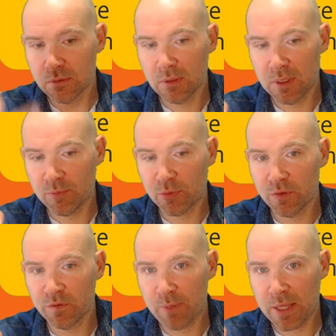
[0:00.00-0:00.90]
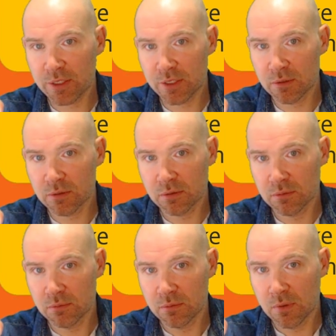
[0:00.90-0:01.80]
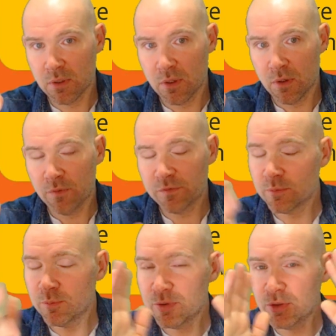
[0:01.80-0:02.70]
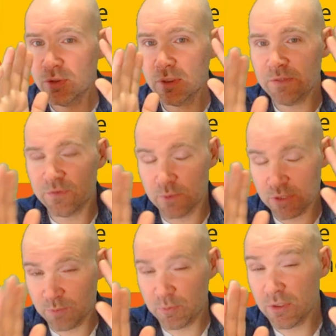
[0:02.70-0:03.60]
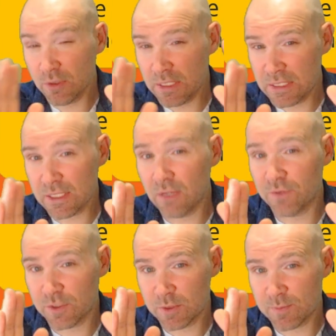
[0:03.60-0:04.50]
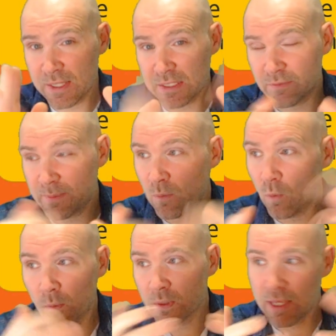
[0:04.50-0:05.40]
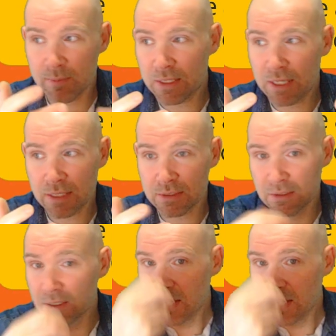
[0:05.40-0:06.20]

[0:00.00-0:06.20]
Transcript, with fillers: improve pensions, from purely from a purely selfish perspective about what will get me elected,